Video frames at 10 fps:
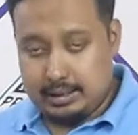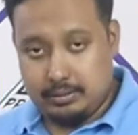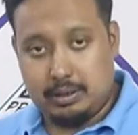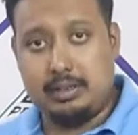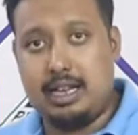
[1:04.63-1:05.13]

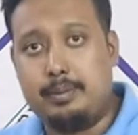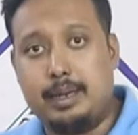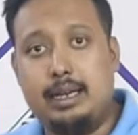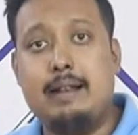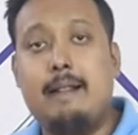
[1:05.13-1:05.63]
what will
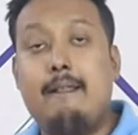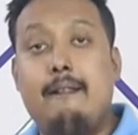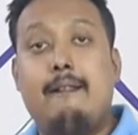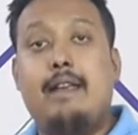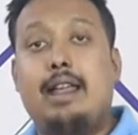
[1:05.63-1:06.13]
happen,
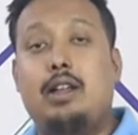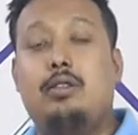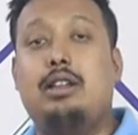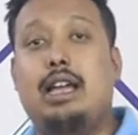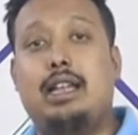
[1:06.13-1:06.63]
you
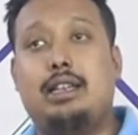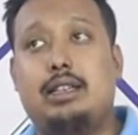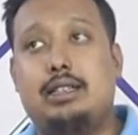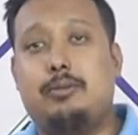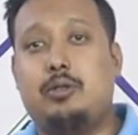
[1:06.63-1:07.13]
will get,
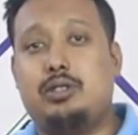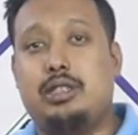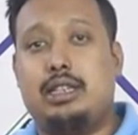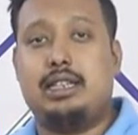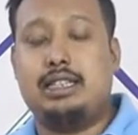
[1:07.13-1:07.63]

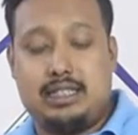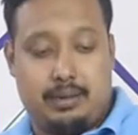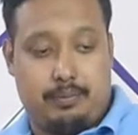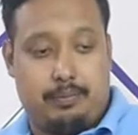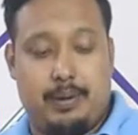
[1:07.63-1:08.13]
suppose this is the
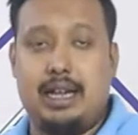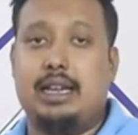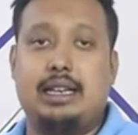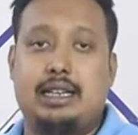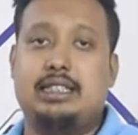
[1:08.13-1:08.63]
print,
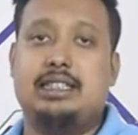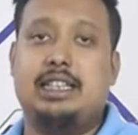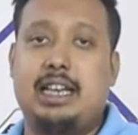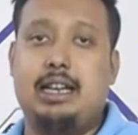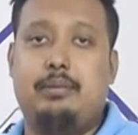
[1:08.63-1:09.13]
this is
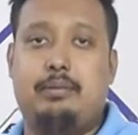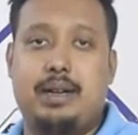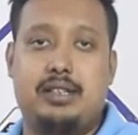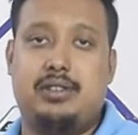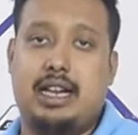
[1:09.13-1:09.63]
written
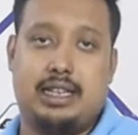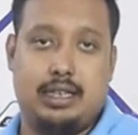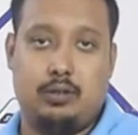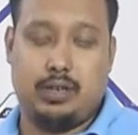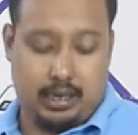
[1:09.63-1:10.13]
Print Right,
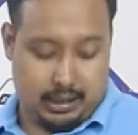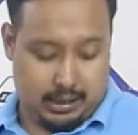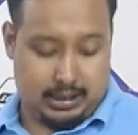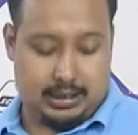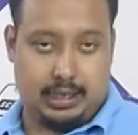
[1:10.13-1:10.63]
okay, this
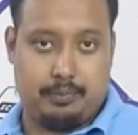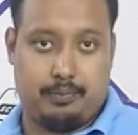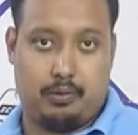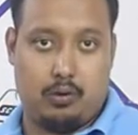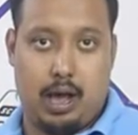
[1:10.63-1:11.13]
is the
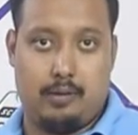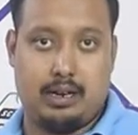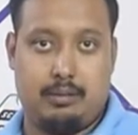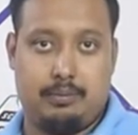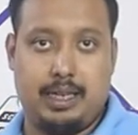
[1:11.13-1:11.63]
our
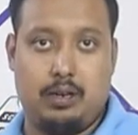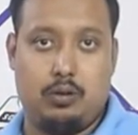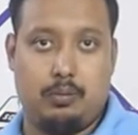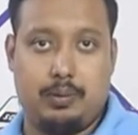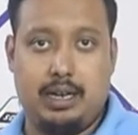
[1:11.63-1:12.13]
company
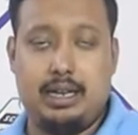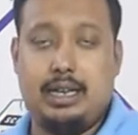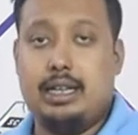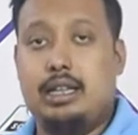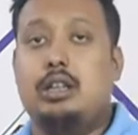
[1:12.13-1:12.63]
logo print.
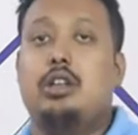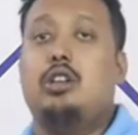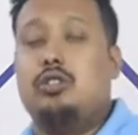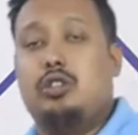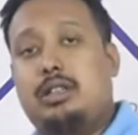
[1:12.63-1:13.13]

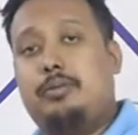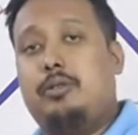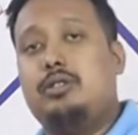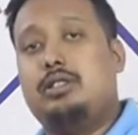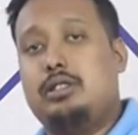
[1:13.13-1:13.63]
So
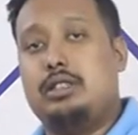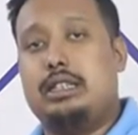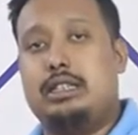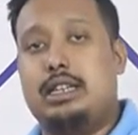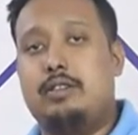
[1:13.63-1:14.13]
suppose
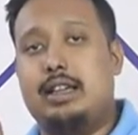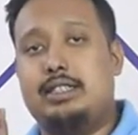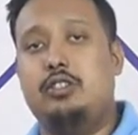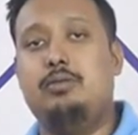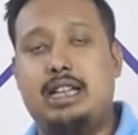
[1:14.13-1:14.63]
you
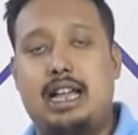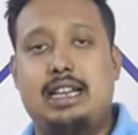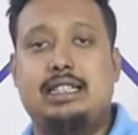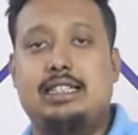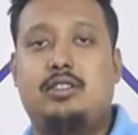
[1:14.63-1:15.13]
assume that this
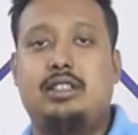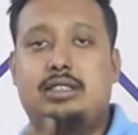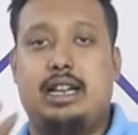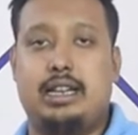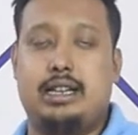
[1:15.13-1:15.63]
is your
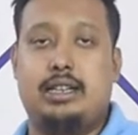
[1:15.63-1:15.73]
design.